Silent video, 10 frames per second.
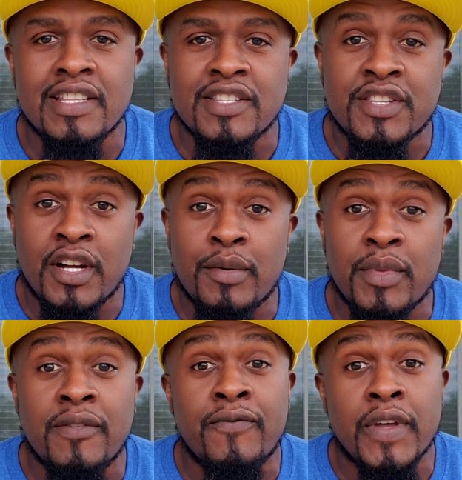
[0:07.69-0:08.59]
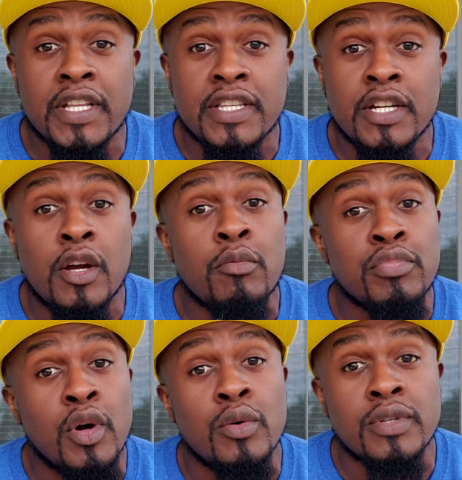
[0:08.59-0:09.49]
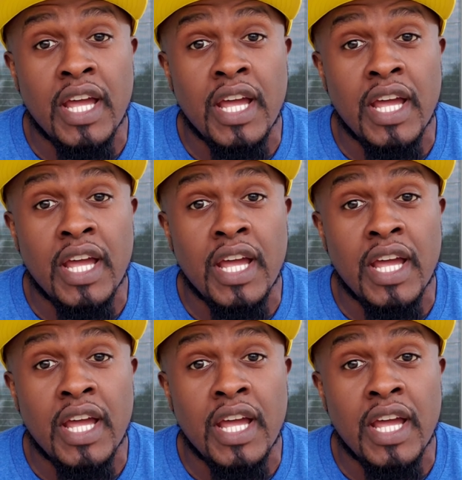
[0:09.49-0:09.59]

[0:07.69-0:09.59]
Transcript: some Invicta Pro